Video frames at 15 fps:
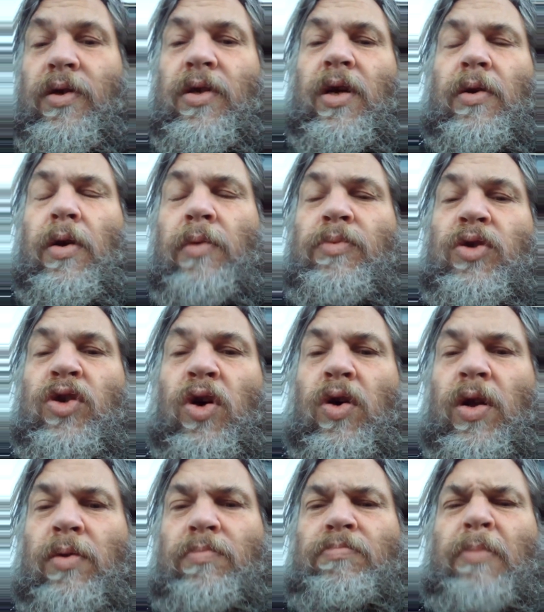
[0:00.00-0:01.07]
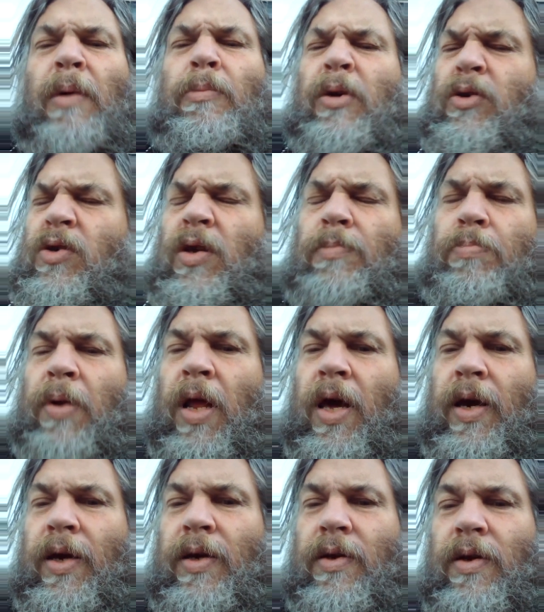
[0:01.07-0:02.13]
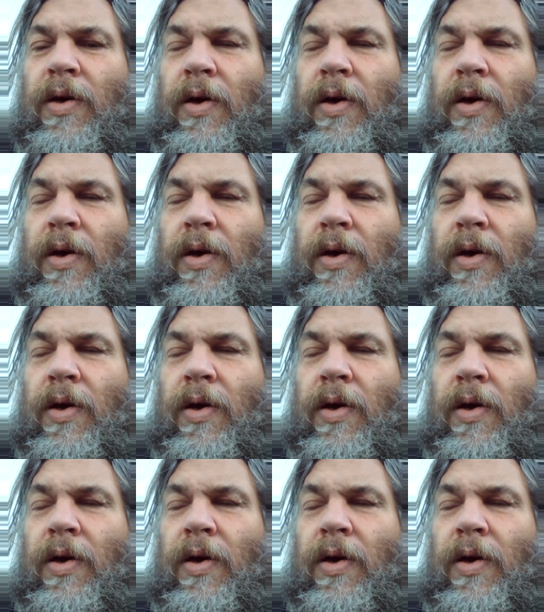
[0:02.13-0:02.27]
Sometimes chocolate, but mostly plain.